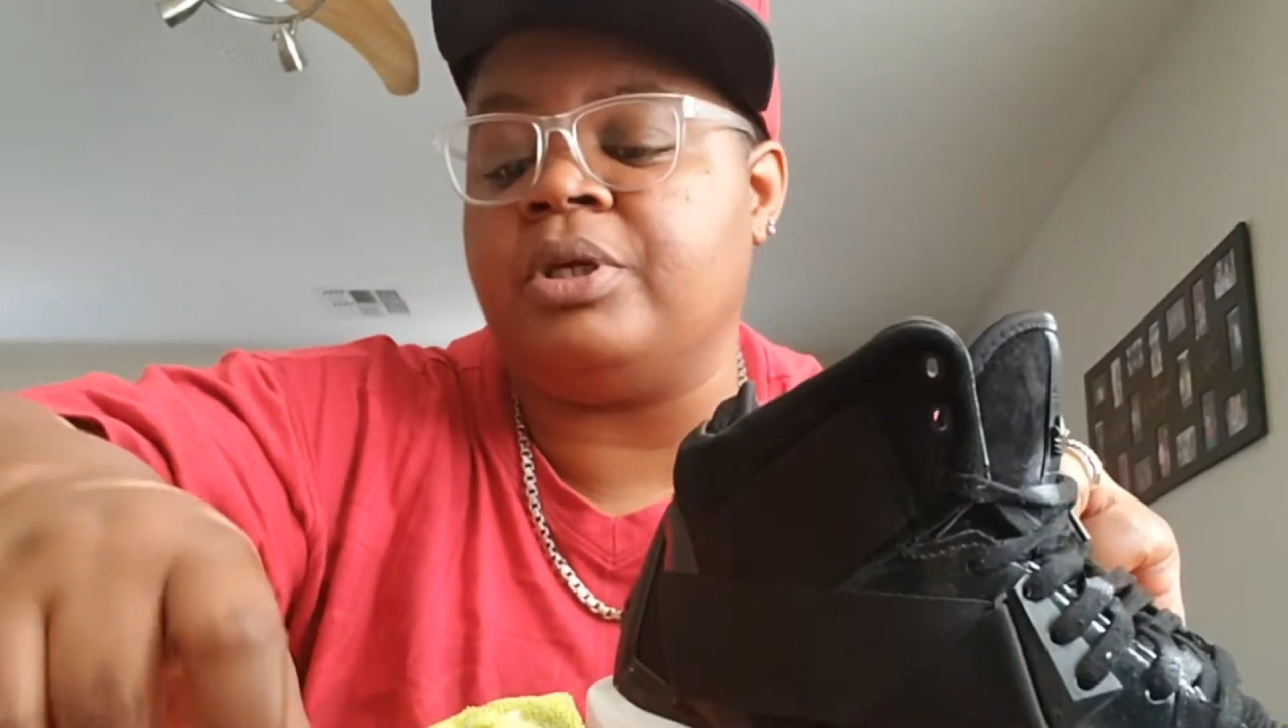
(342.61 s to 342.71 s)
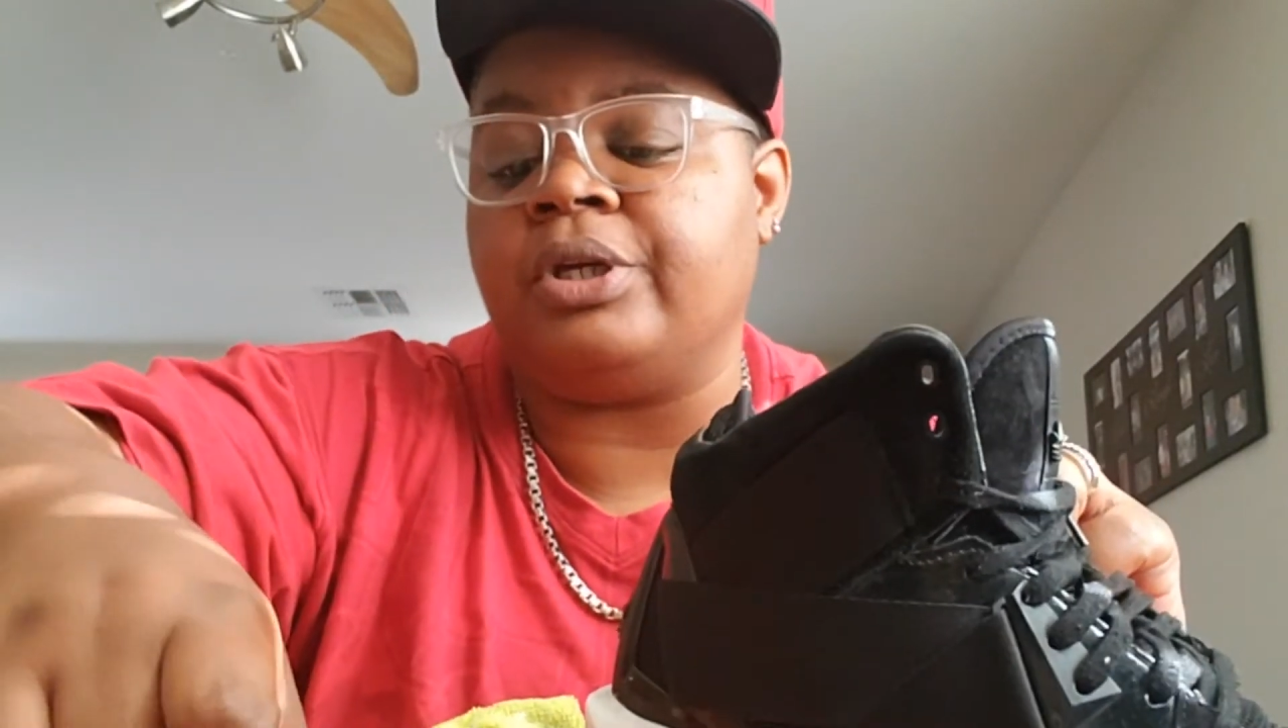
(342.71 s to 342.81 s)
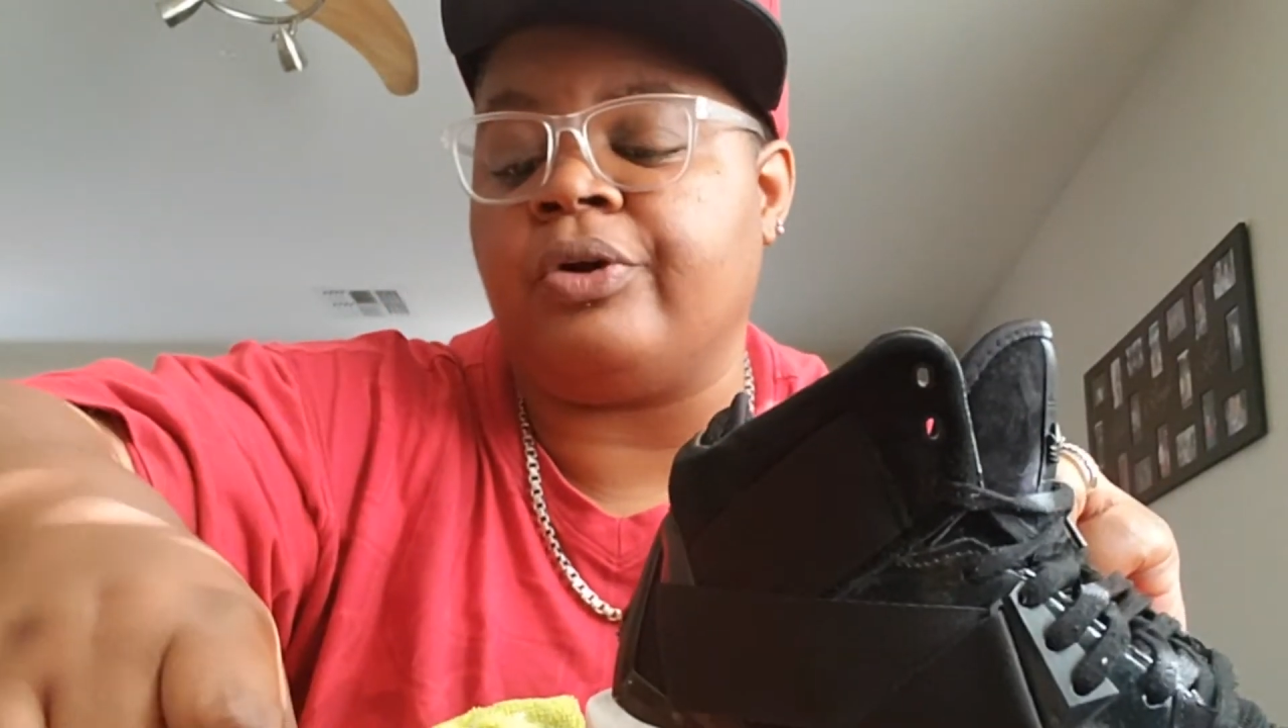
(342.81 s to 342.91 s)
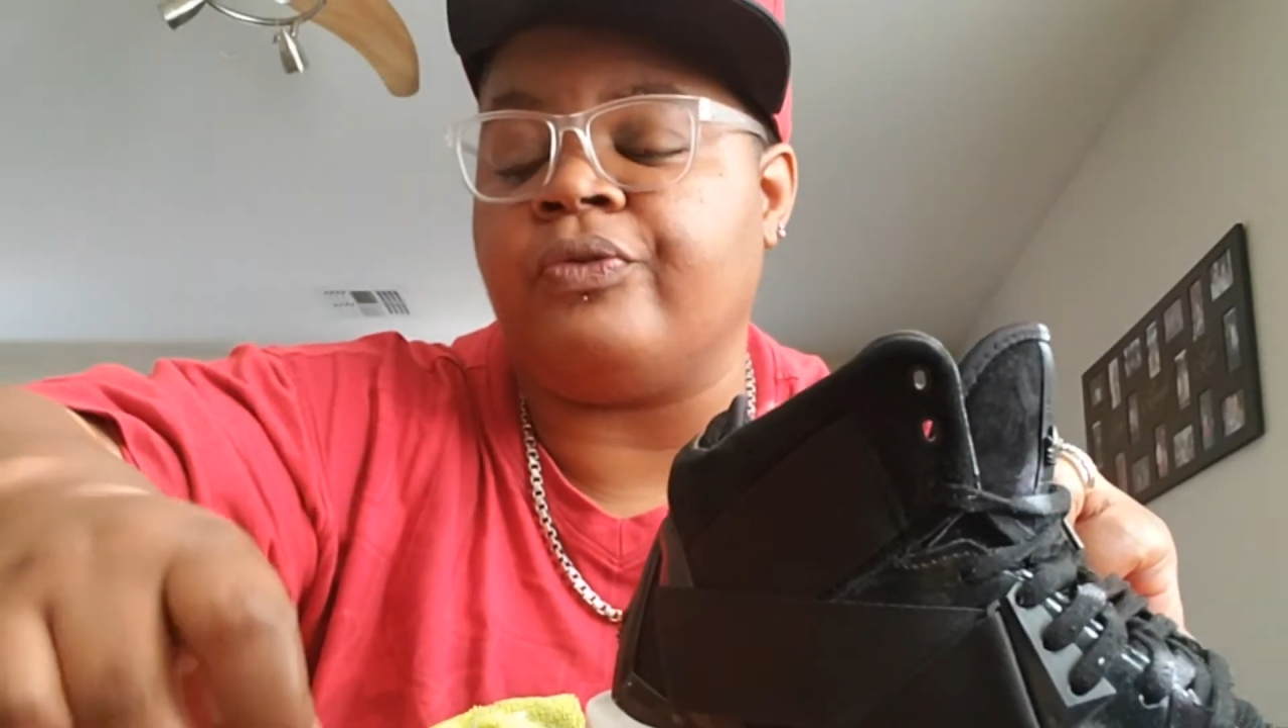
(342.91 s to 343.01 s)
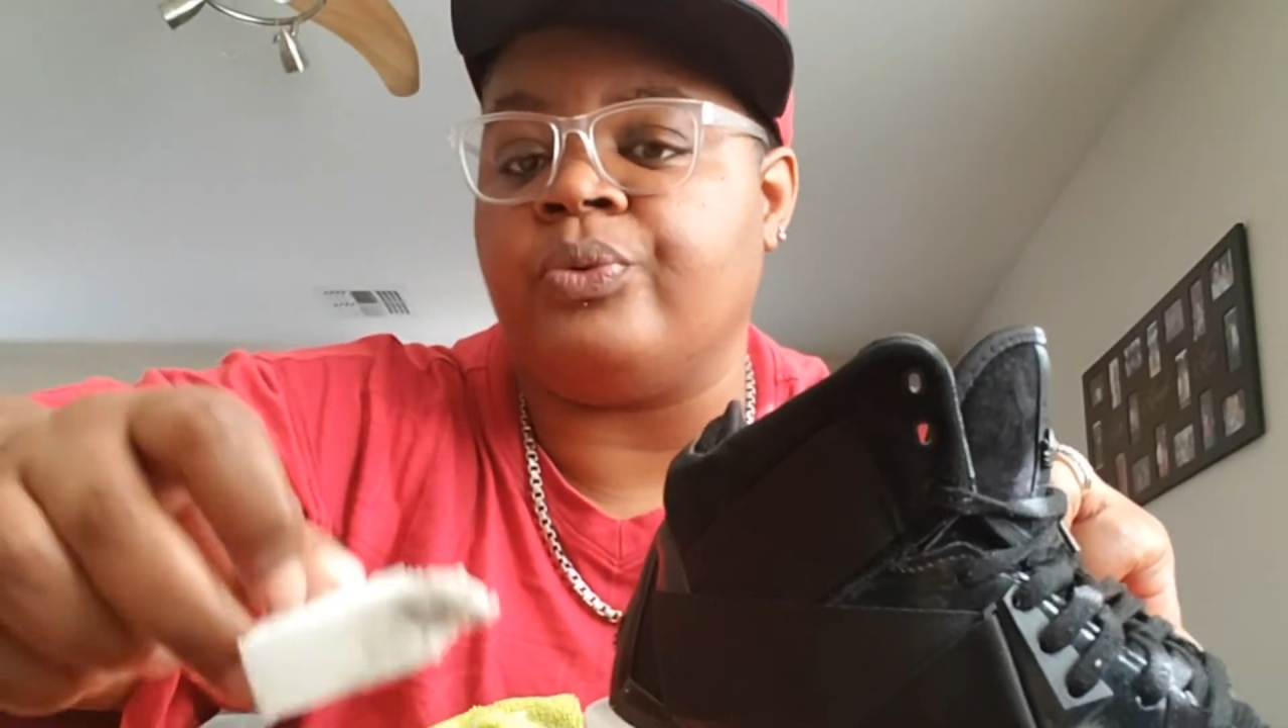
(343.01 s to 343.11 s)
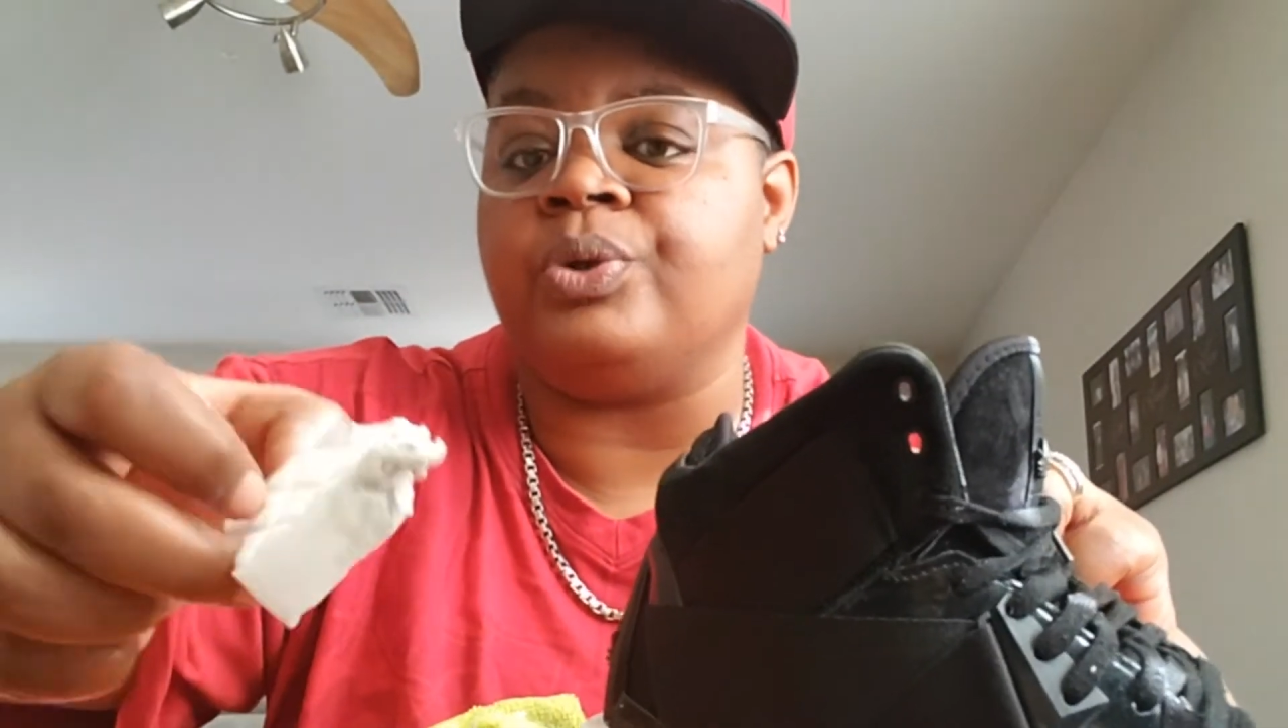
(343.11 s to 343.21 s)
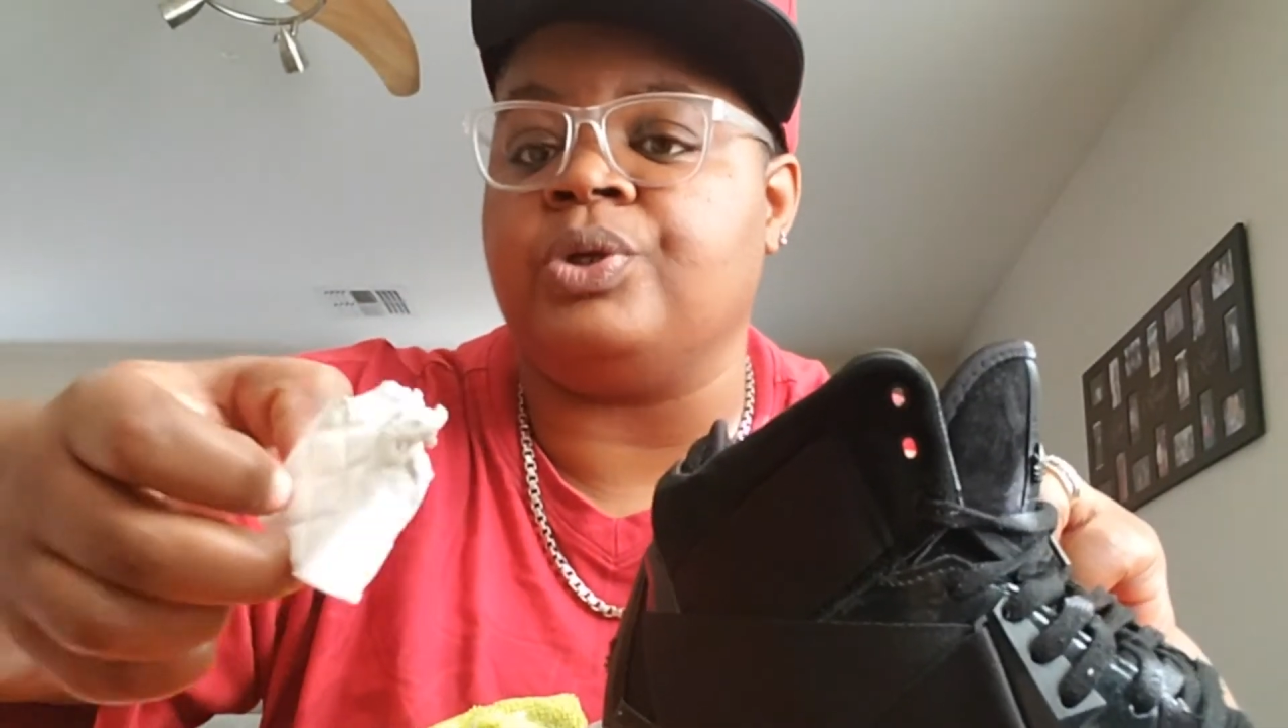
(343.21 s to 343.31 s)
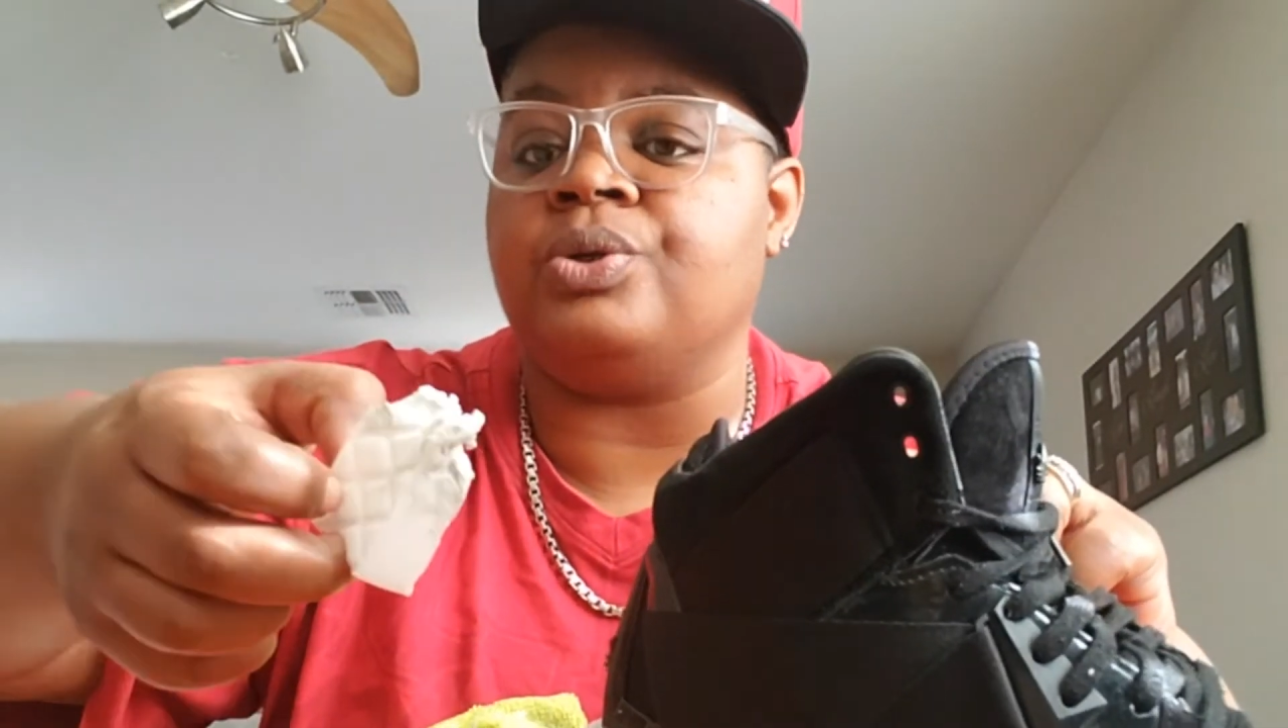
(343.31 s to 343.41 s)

careful when you're